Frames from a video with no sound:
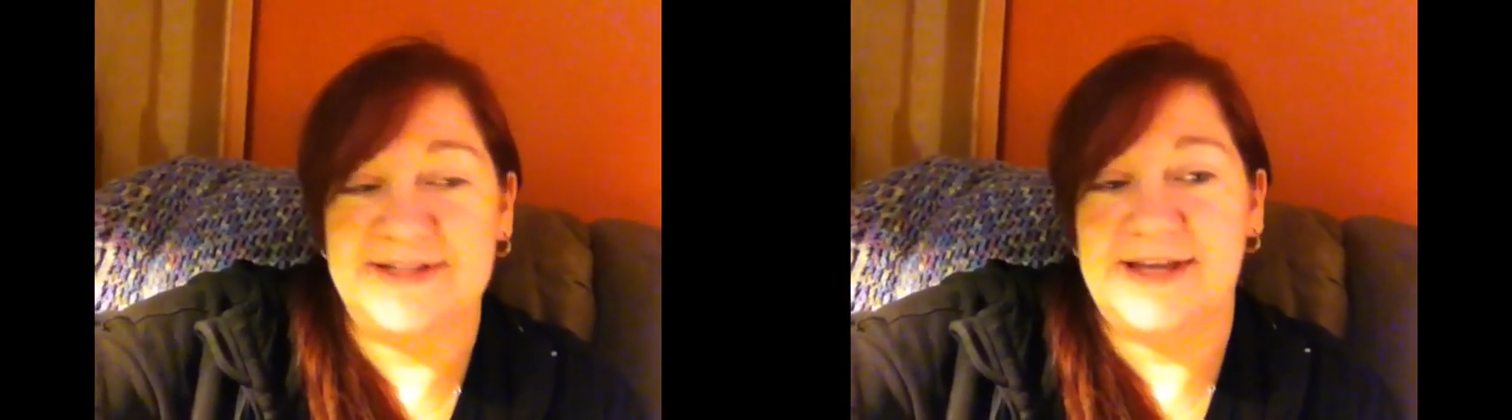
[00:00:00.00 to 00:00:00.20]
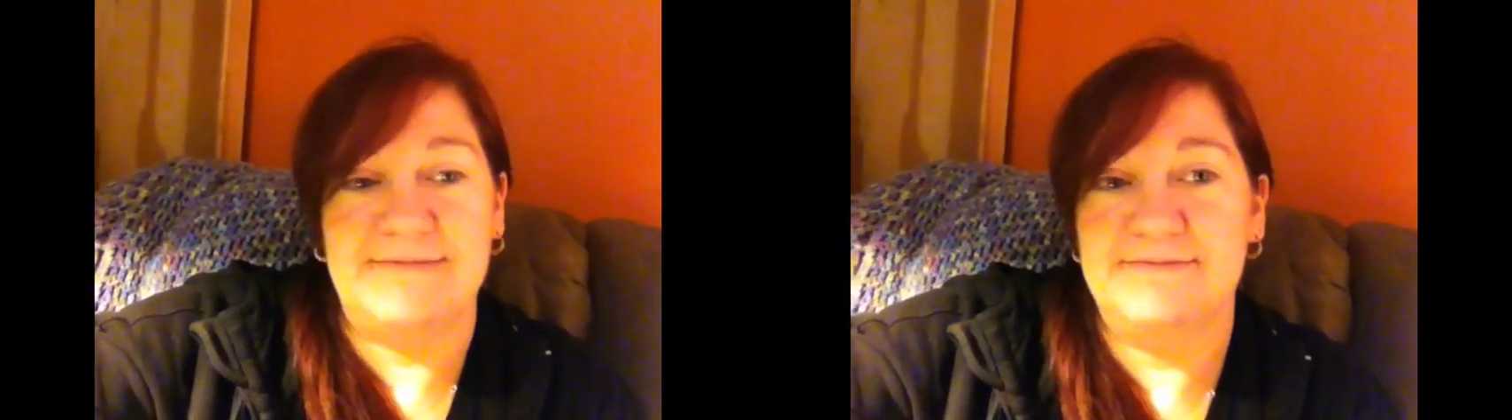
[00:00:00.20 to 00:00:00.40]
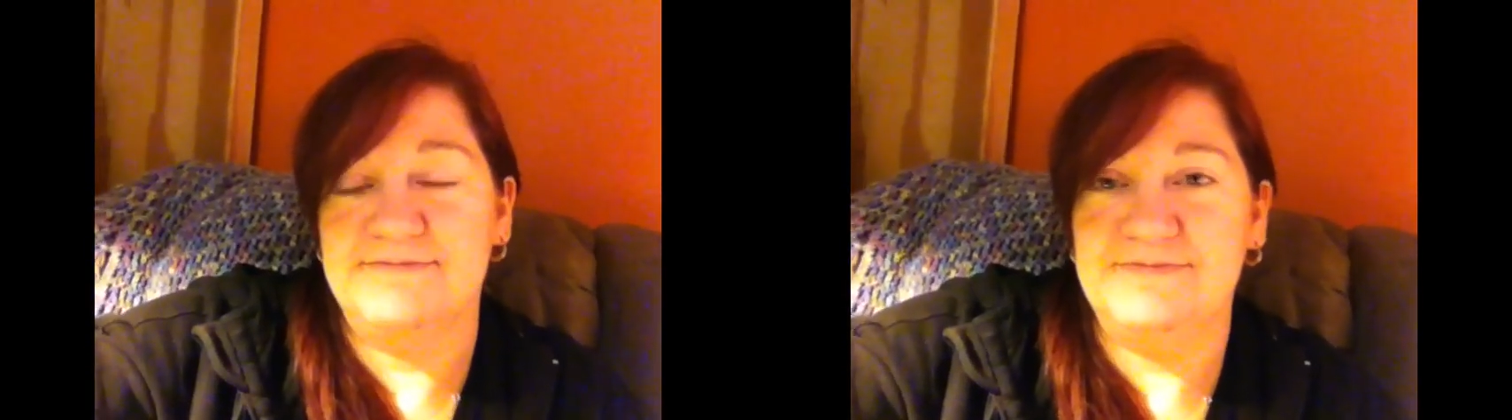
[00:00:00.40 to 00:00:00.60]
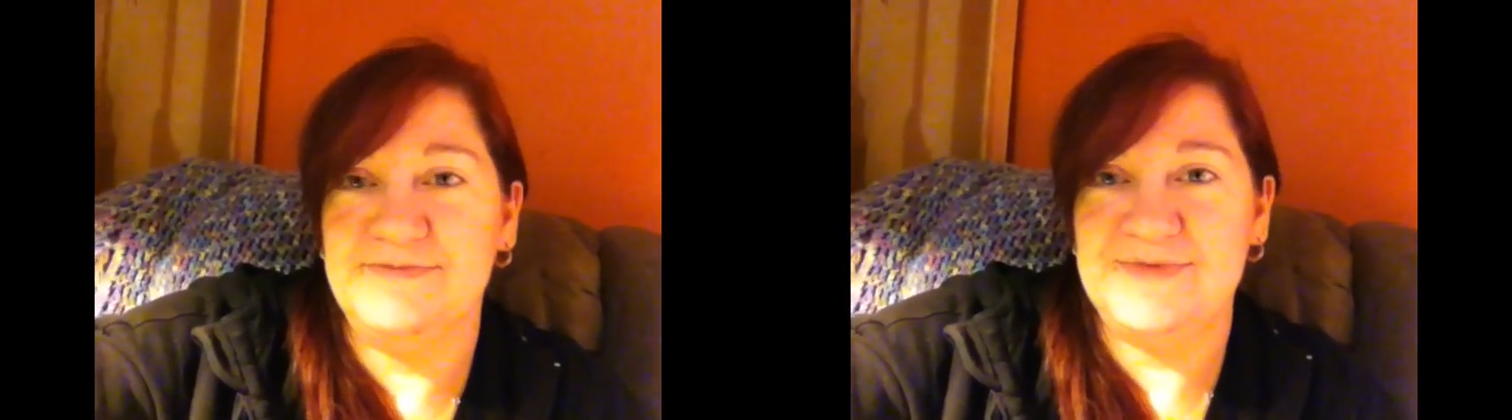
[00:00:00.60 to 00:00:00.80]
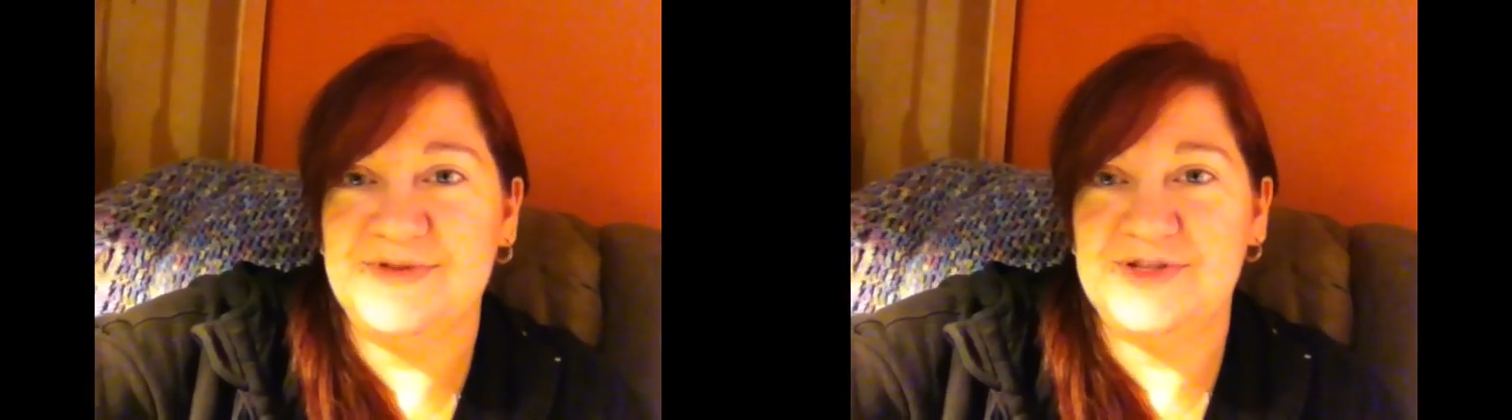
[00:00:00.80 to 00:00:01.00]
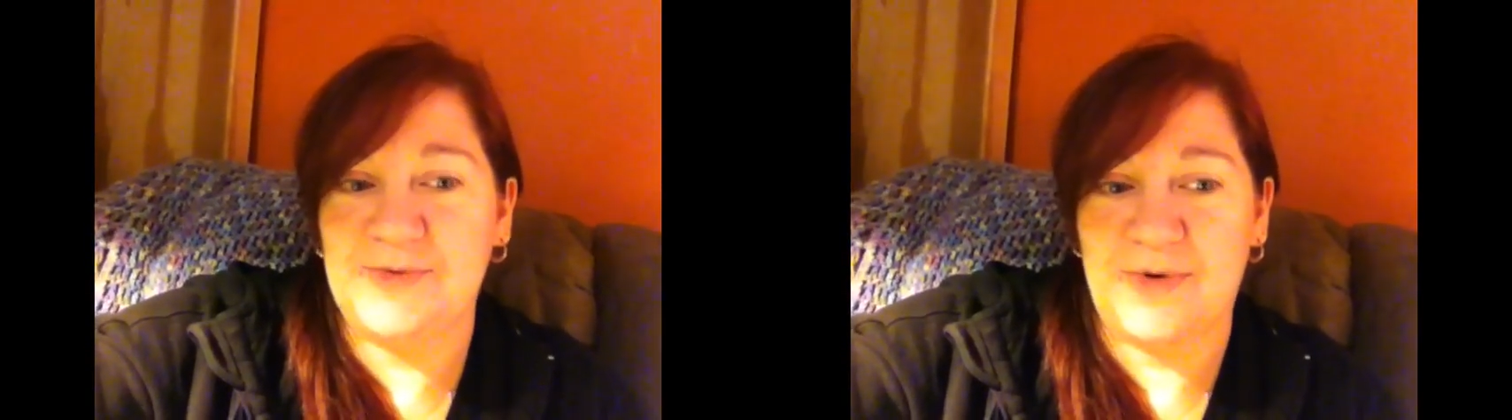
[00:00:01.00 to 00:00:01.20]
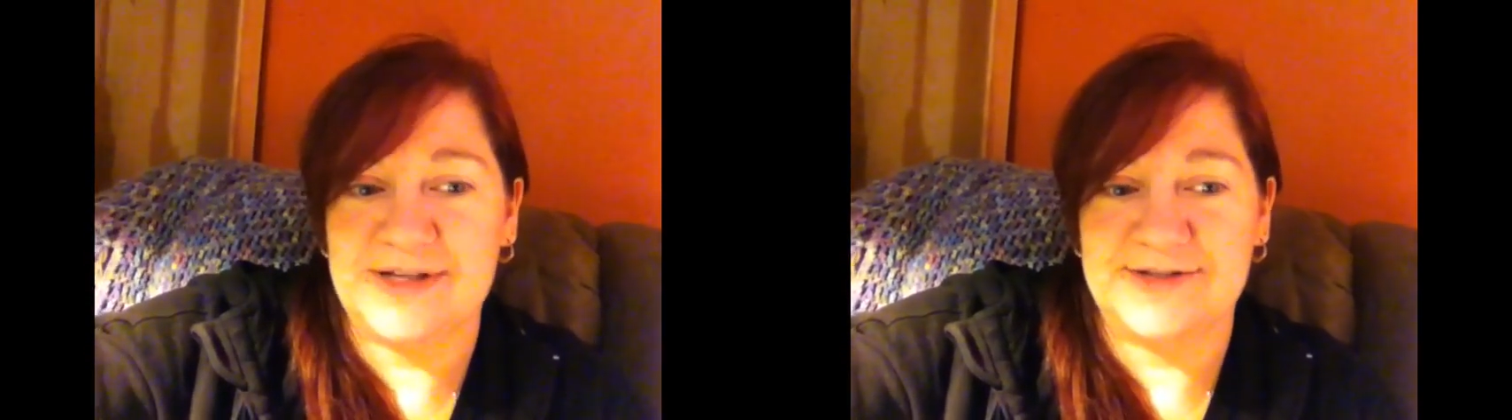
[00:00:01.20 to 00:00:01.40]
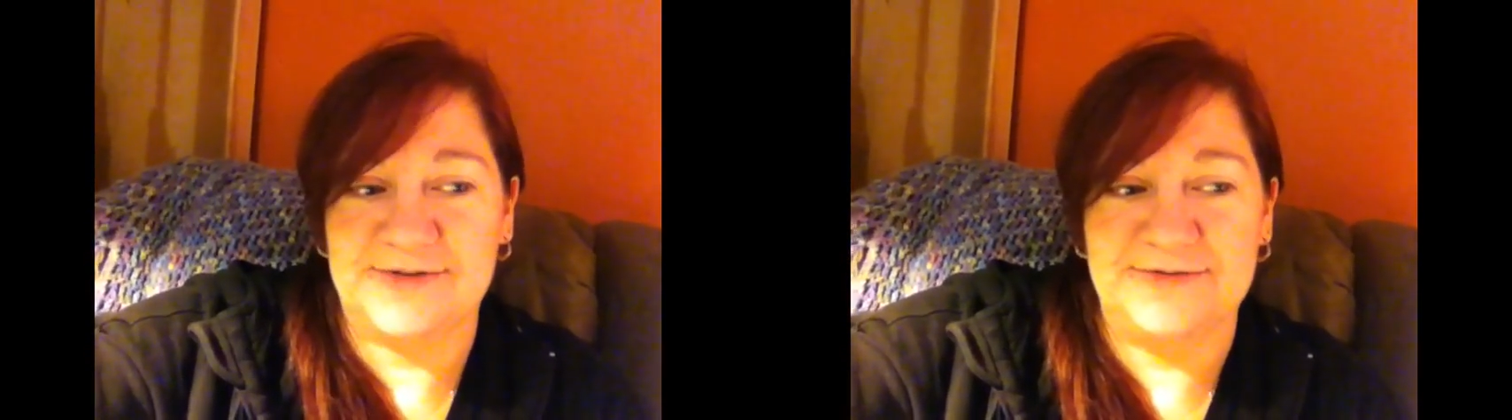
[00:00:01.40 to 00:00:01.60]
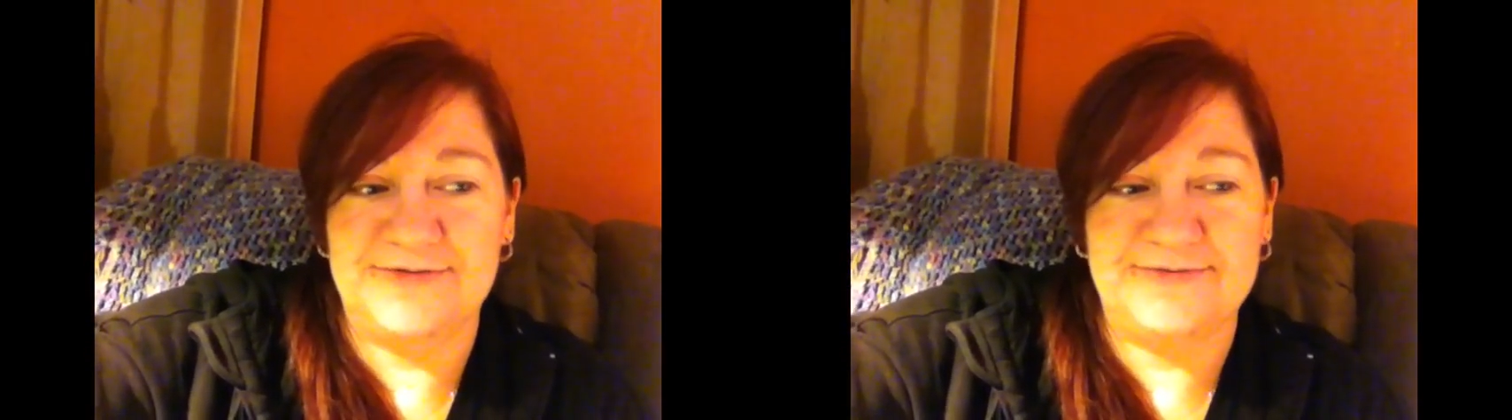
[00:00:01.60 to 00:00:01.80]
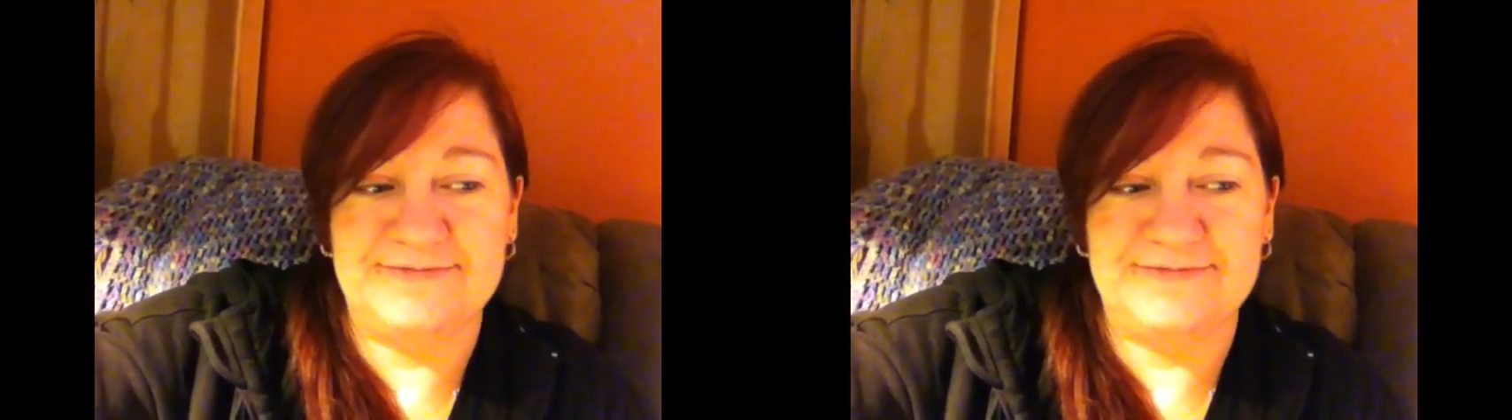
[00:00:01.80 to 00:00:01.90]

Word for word: same sorts of,